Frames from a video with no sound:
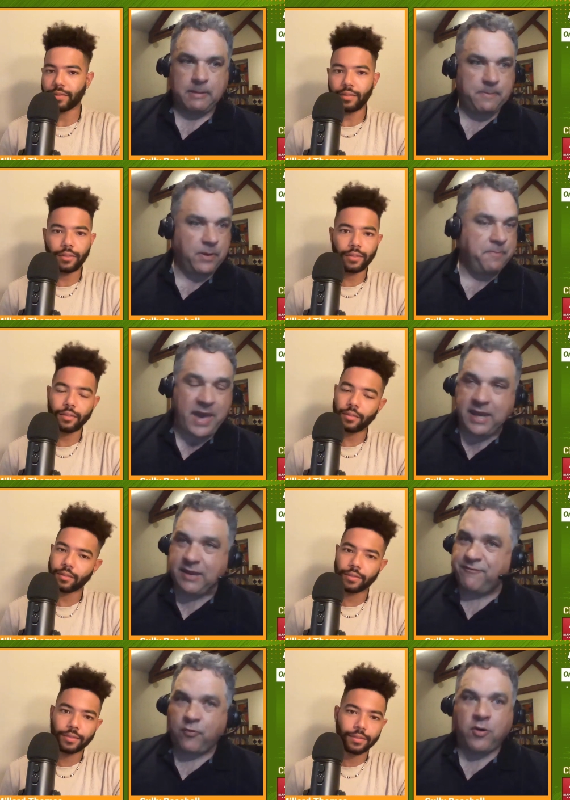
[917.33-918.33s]
Speaker 1: but
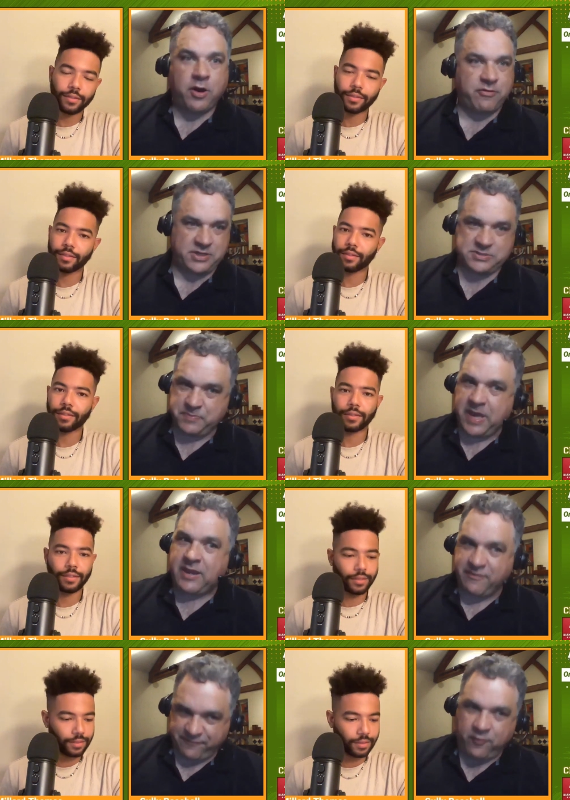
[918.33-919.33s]
batting four hundred is
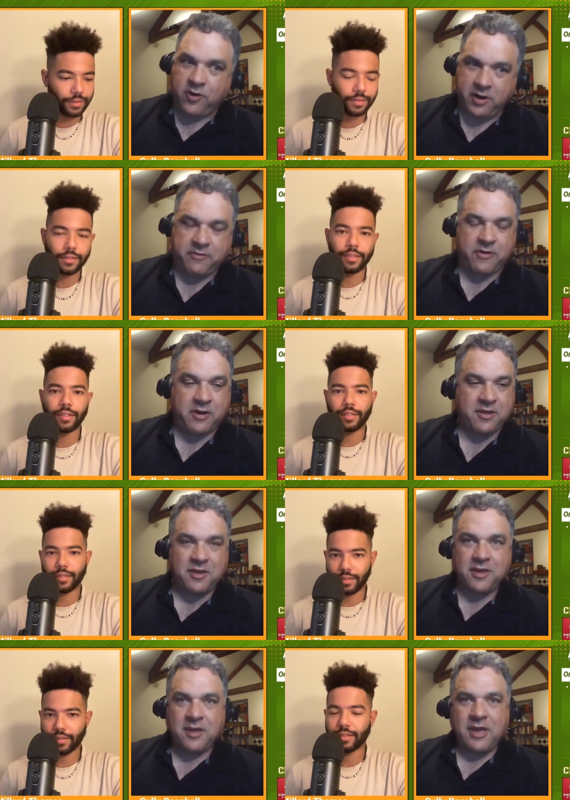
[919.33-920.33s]
batting four hundred.
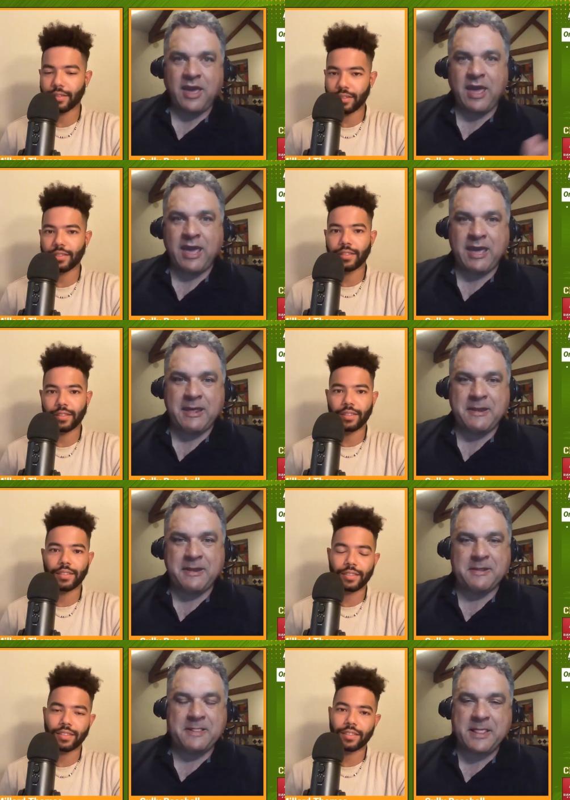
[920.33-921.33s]

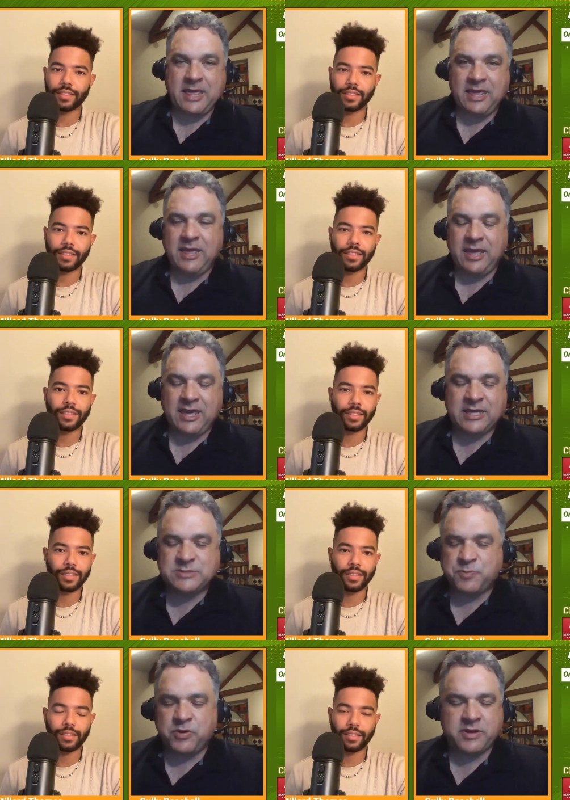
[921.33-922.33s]
And he
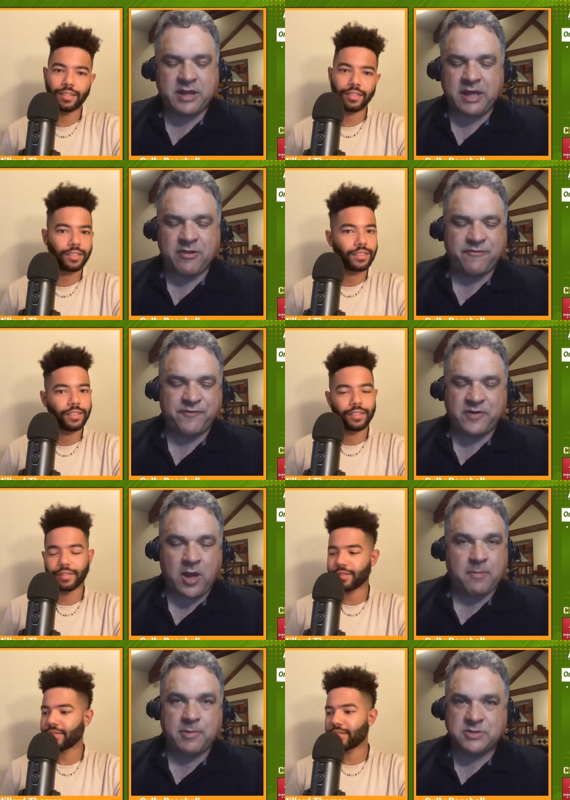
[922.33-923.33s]
is putting together a
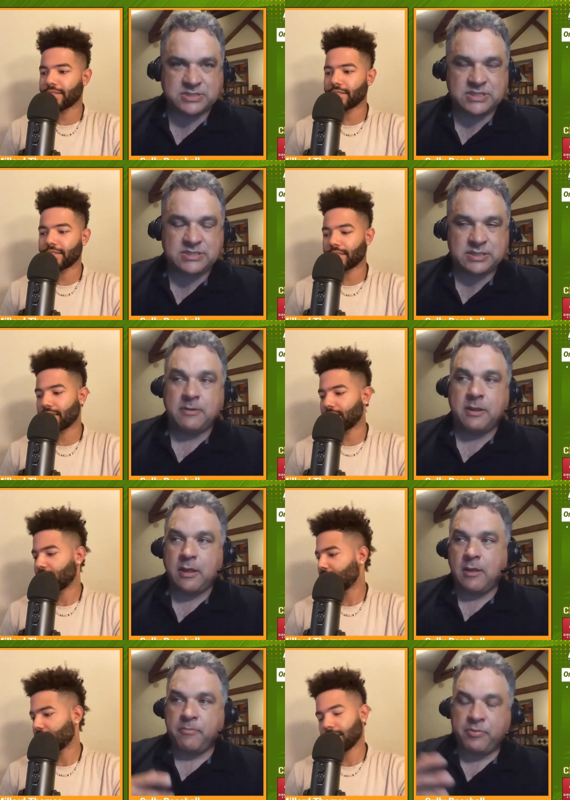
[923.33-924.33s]
phenomenal season,
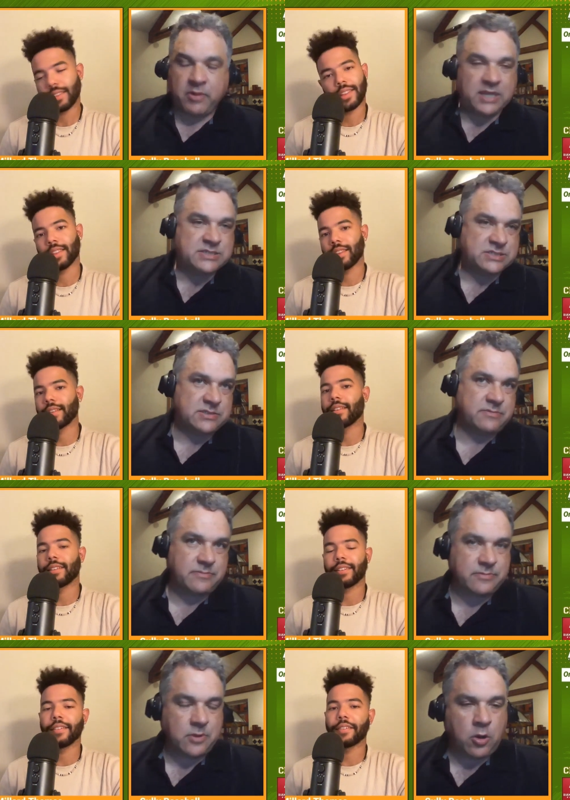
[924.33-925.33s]
plus
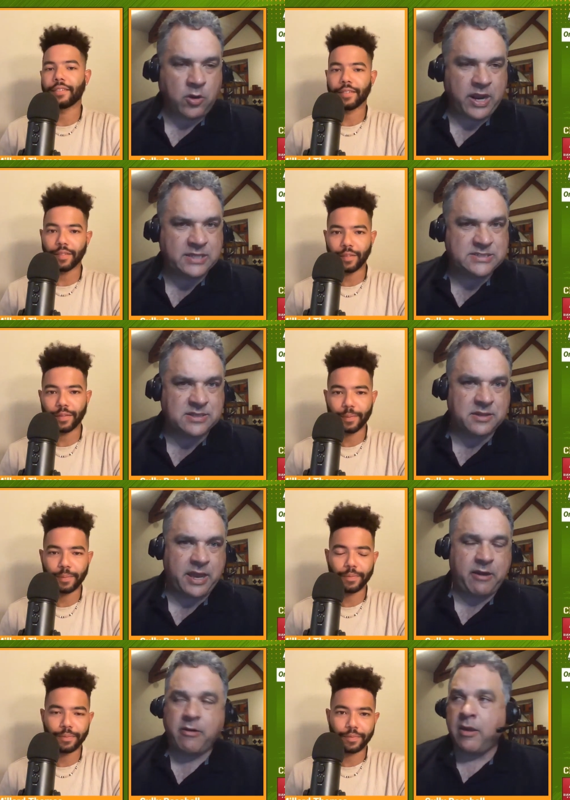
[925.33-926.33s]
Jorge
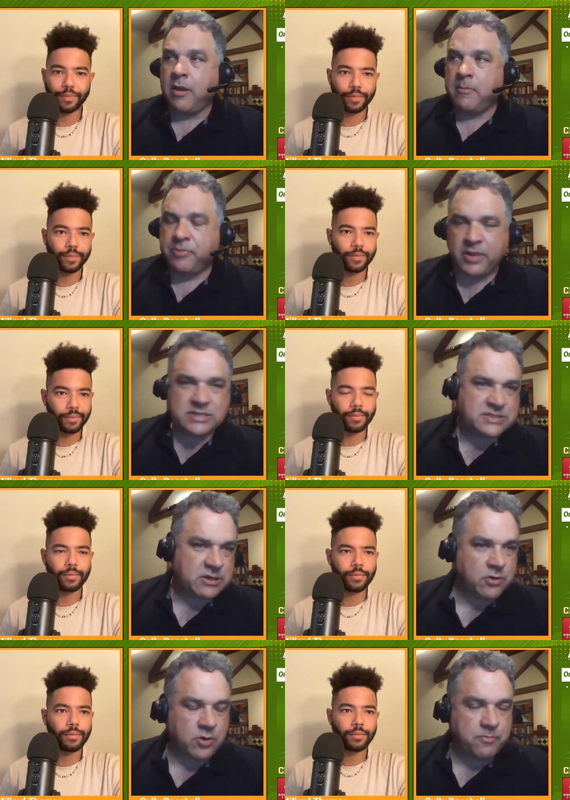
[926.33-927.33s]
Soler, plus
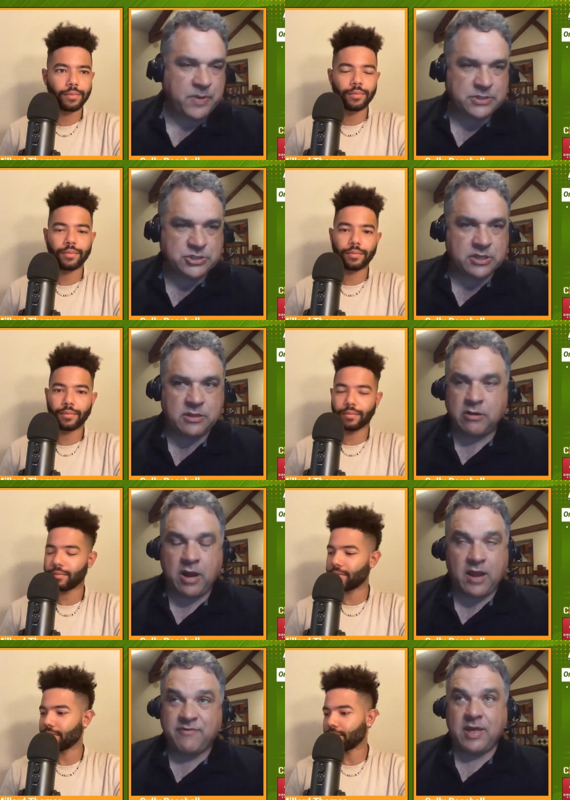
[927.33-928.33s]
their good pitching. They're
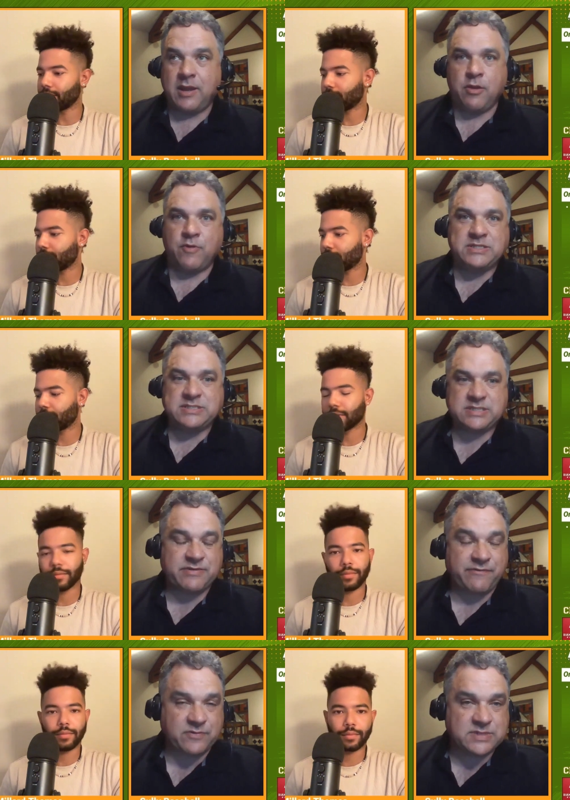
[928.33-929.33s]
not even getting a great
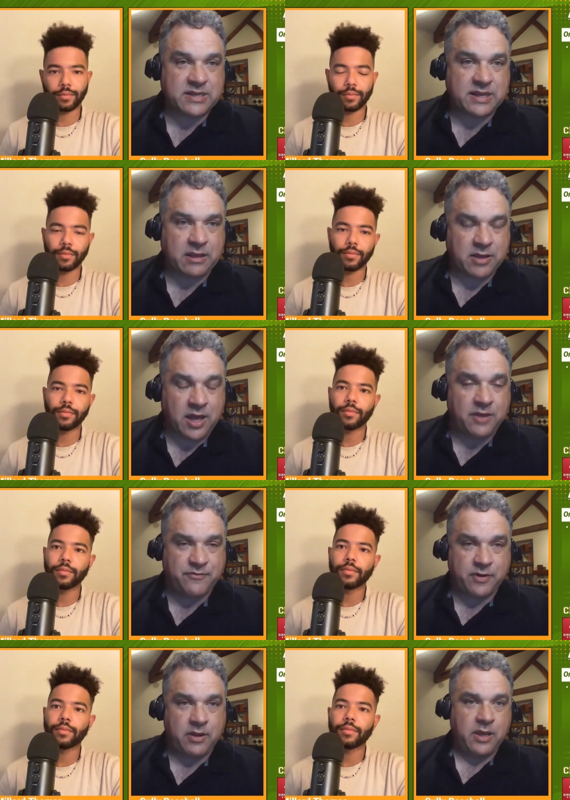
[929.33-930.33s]
season from Sandy
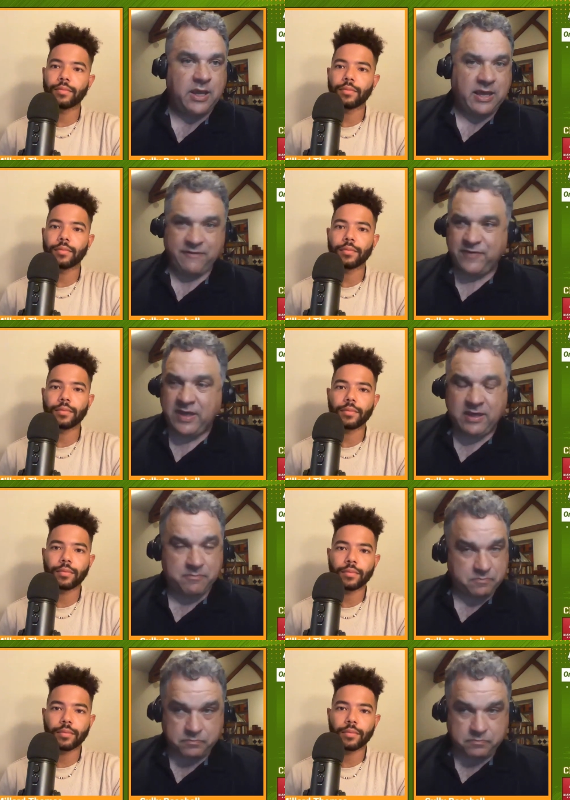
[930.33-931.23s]
Alcantara. If he